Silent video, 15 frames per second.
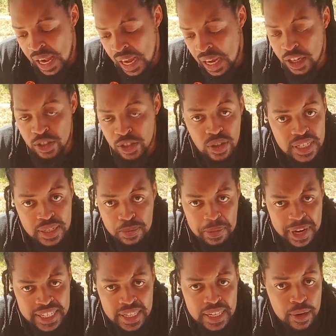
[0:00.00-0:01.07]
So he's
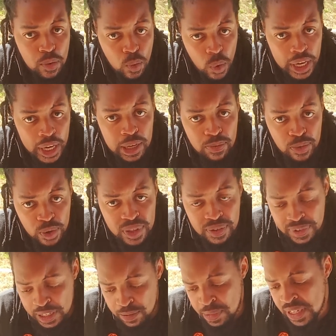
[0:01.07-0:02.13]
basically working him through the
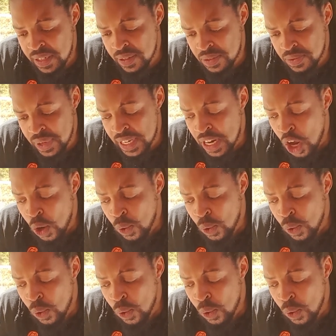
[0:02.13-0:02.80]
fundamentals, right?